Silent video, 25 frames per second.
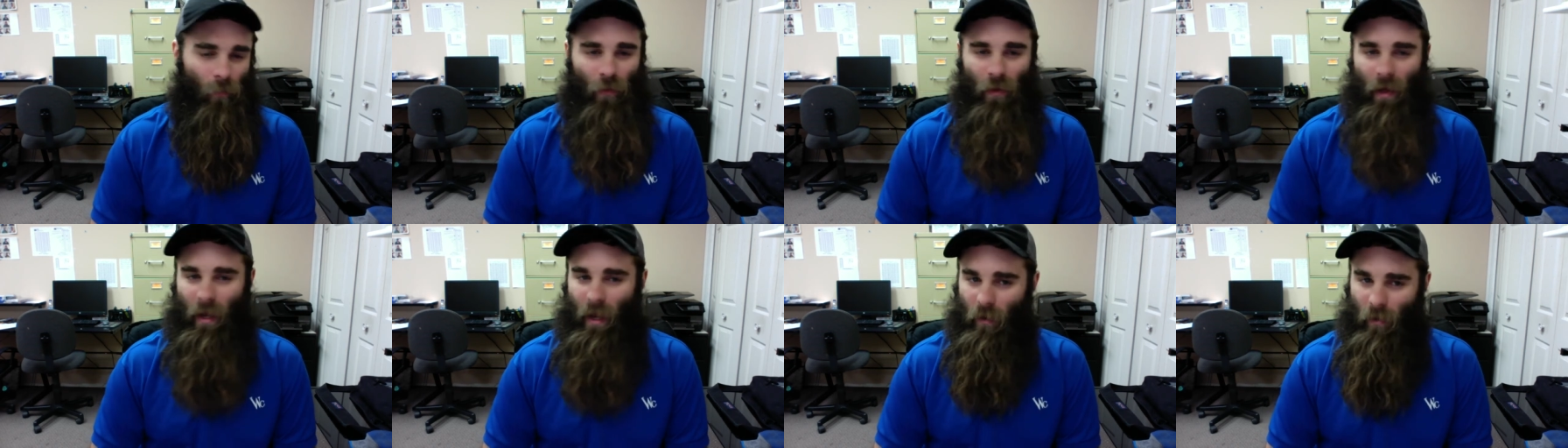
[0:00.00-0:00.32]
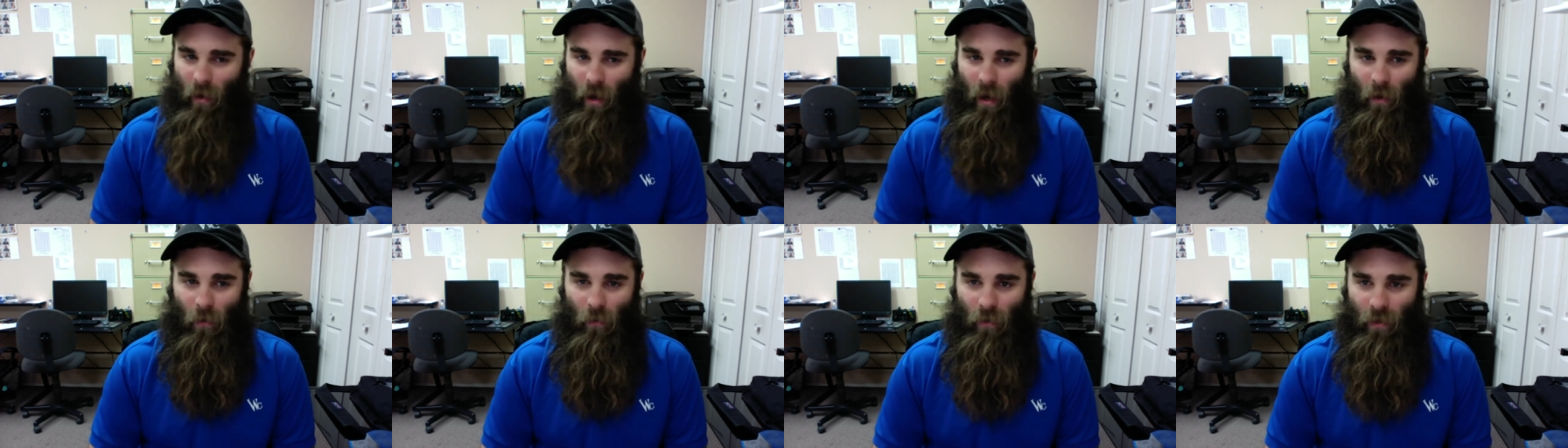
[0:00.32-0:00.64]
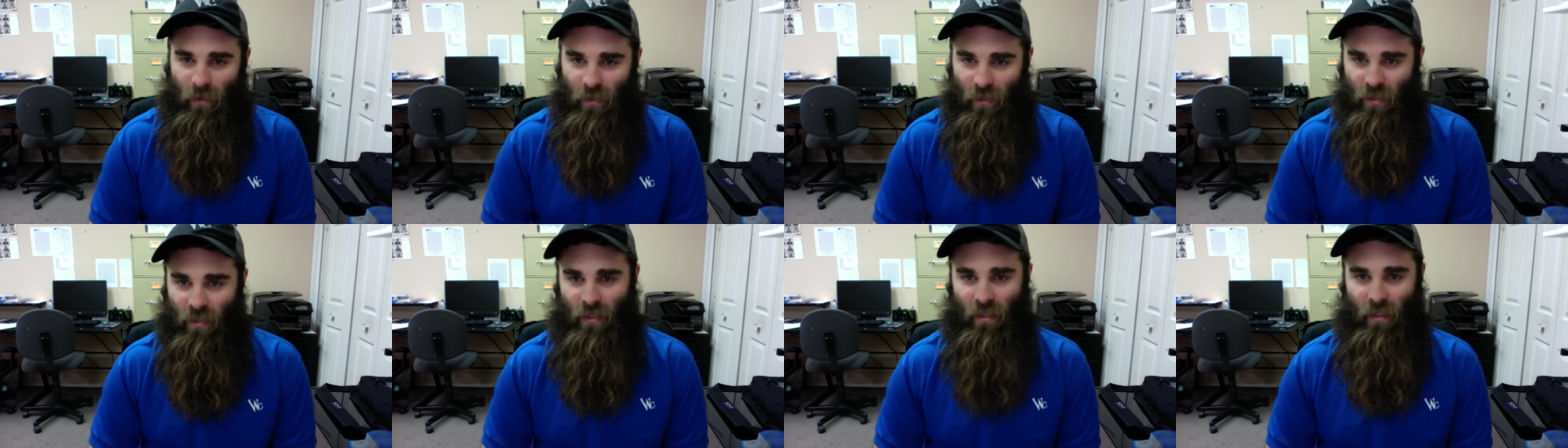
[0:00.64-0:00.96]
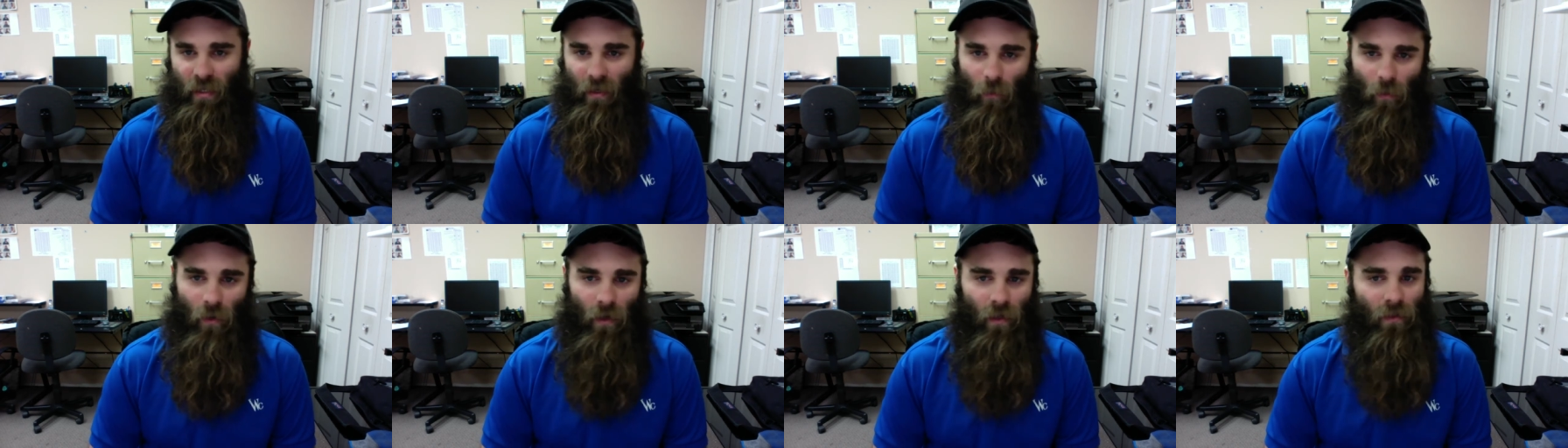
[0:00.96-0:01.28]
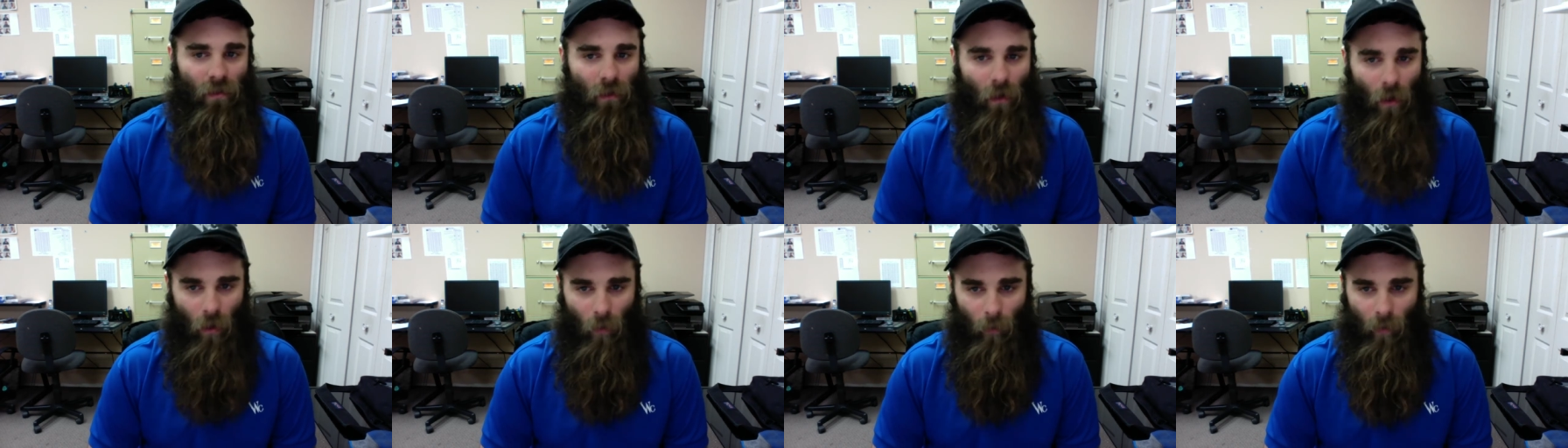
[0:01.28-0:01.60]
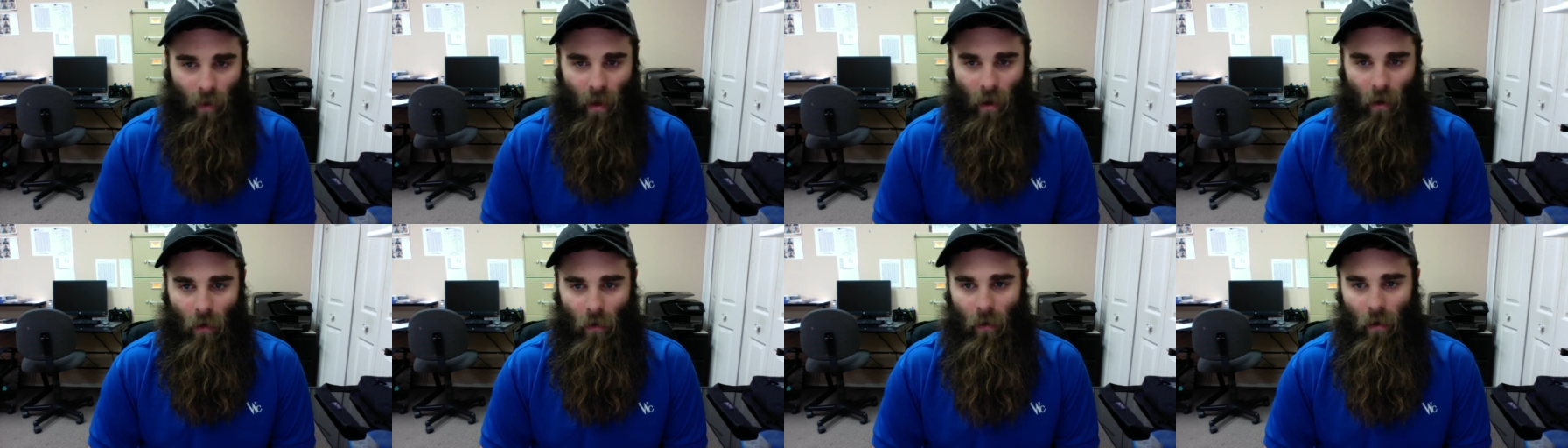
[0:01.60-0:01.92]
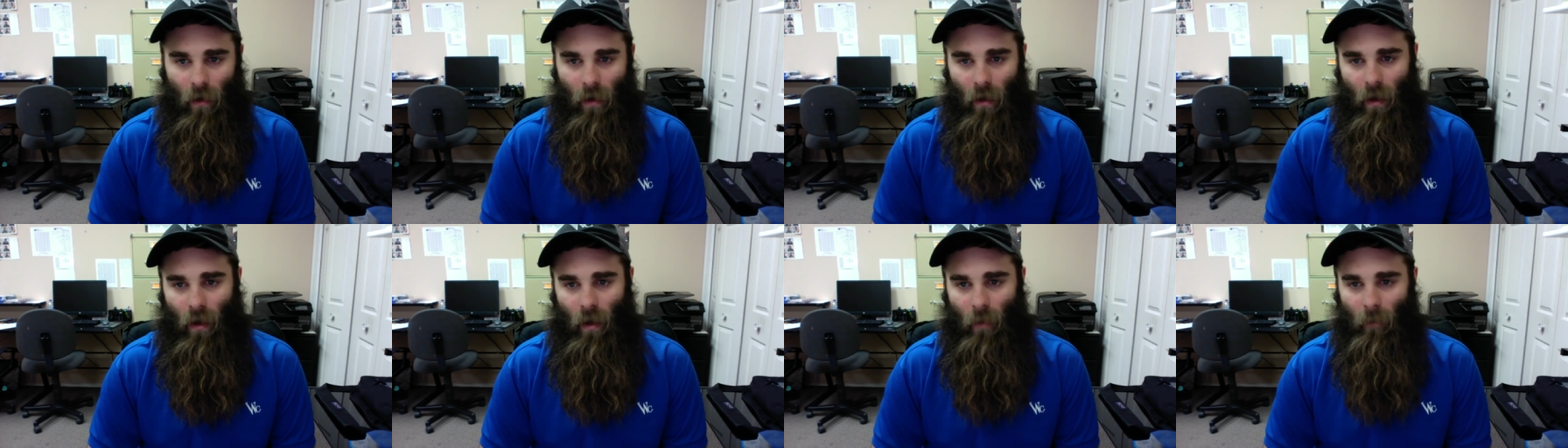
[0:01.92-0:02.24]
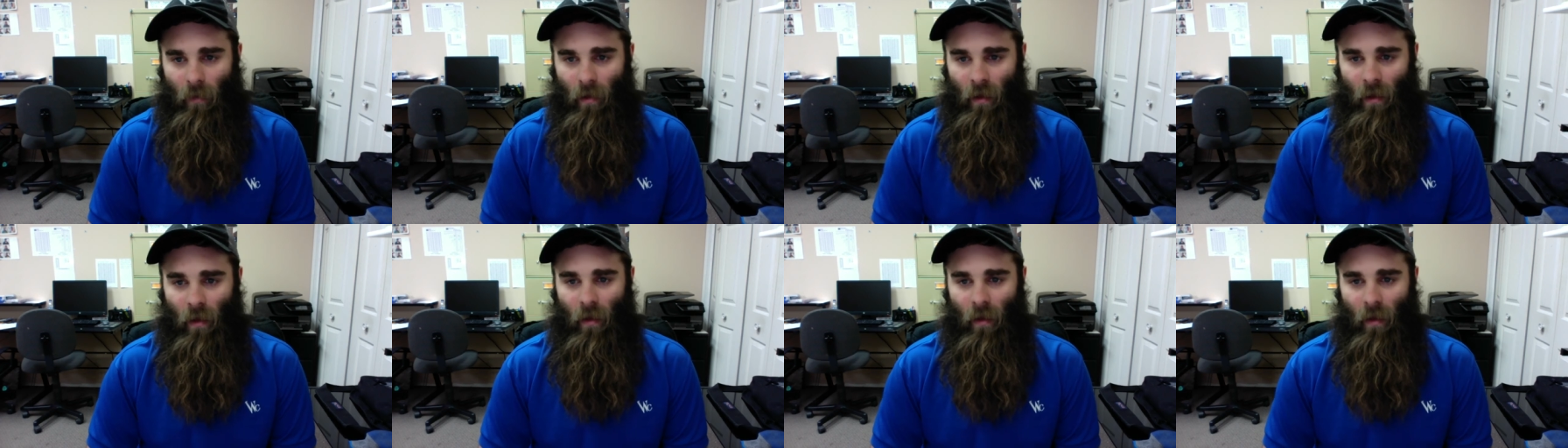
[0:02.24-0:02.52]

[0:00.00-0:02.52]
play around with it, just see what it's all about.